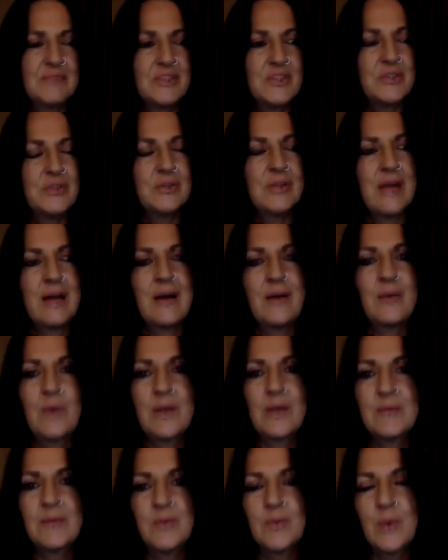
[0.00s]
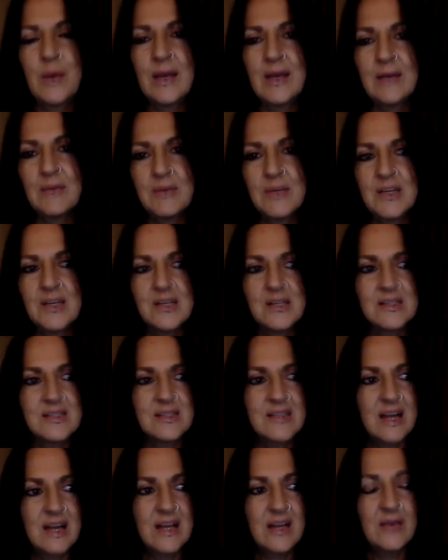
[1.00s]
do that while I'm away,
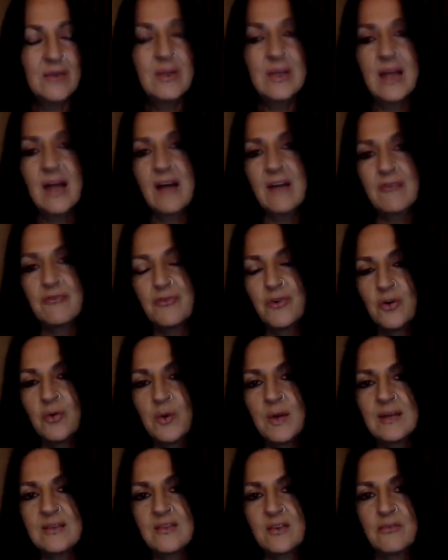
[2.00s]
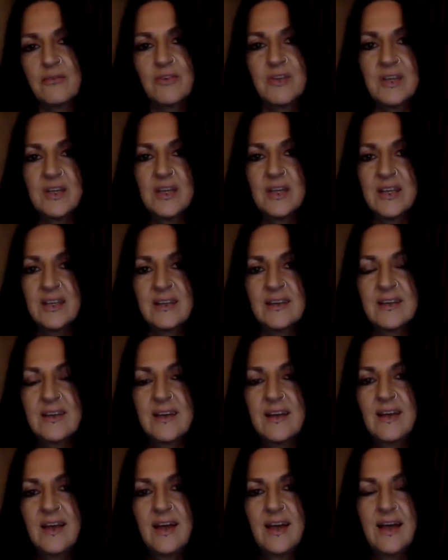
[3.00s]
because I only have 4 weeks off a year,
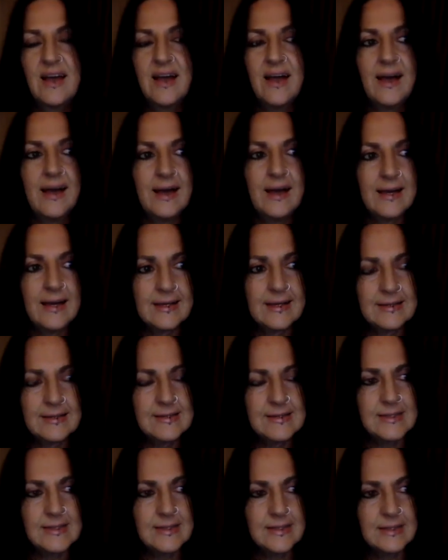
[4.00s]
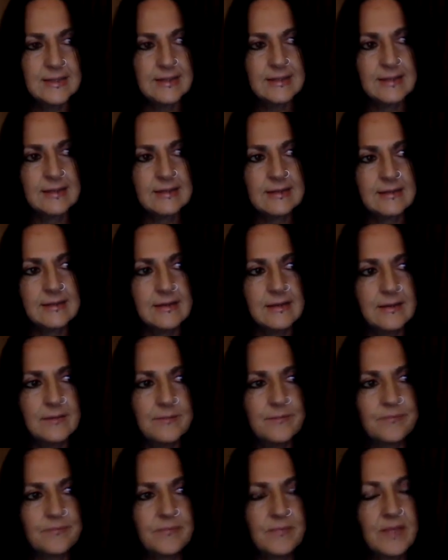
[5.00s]
and
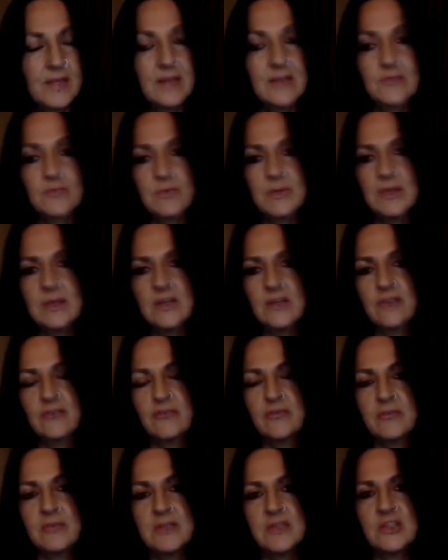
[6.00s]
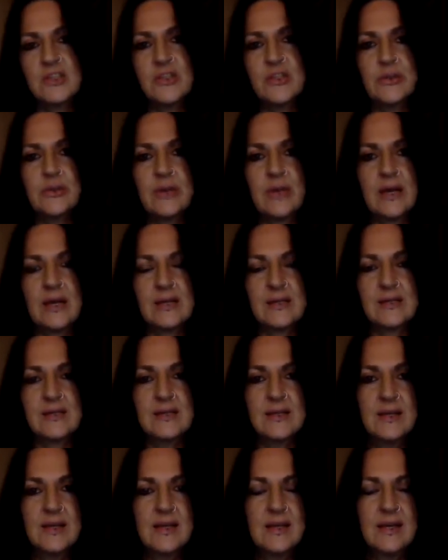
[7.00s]
it's really good for me to do that.
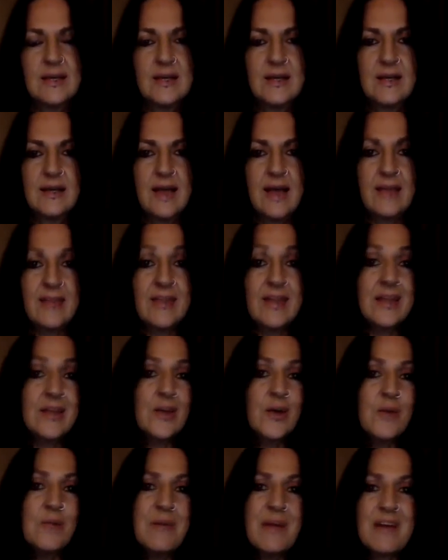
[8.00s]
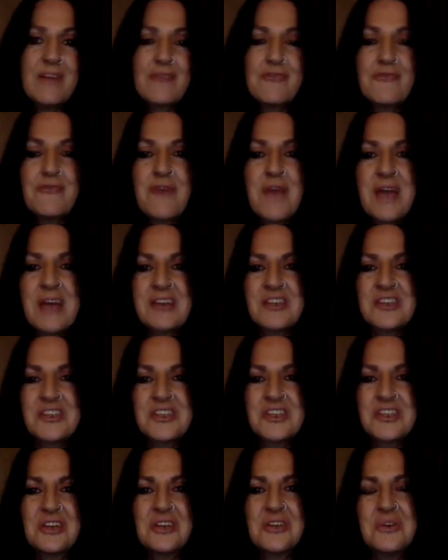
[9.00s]
And then I come back
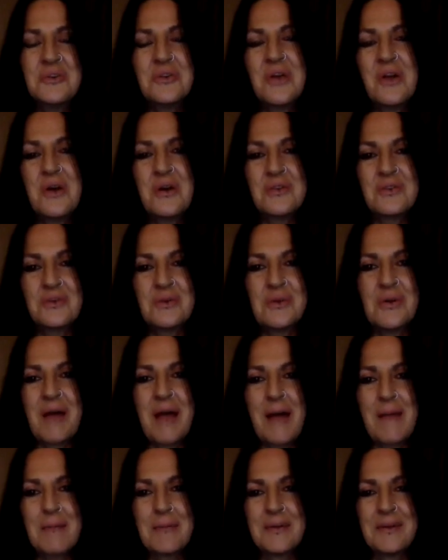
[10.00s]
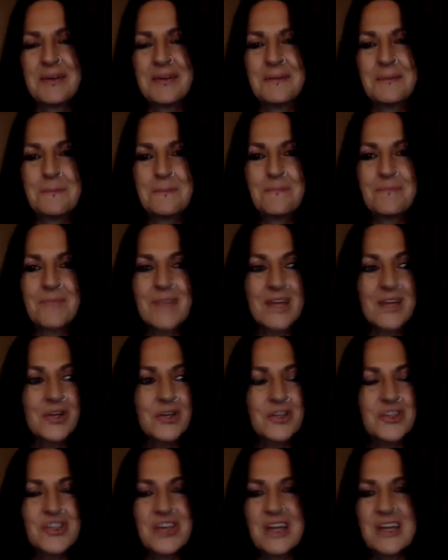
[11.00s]
fresh, and who knows what will happen? It
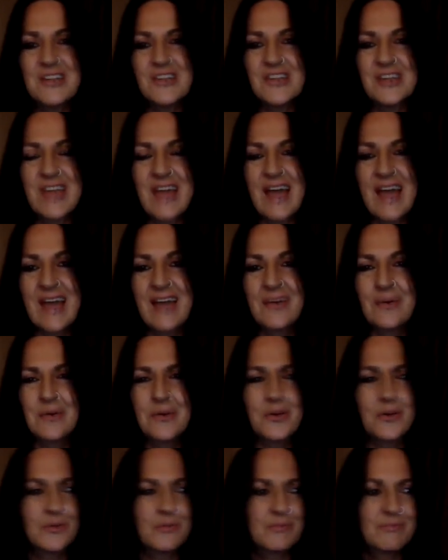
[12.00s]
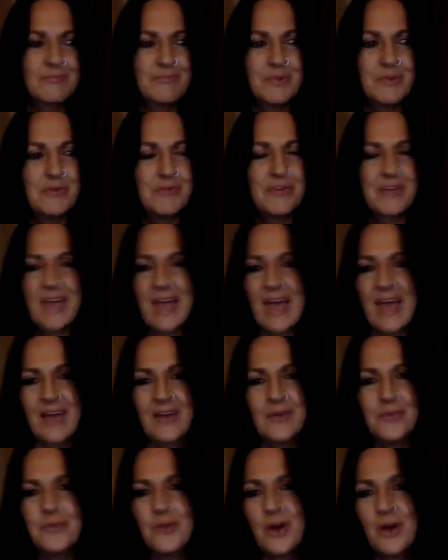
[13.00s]
could change again, or it could move again.
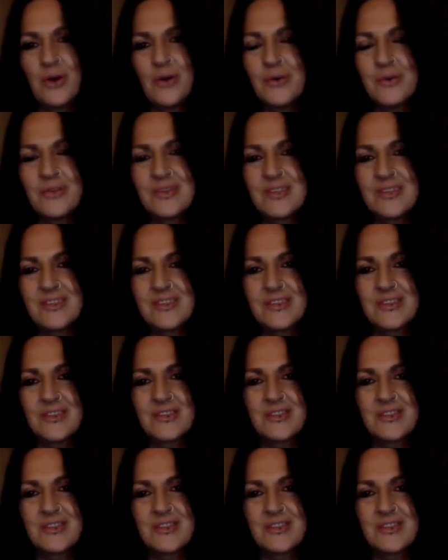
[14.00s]
Who knows?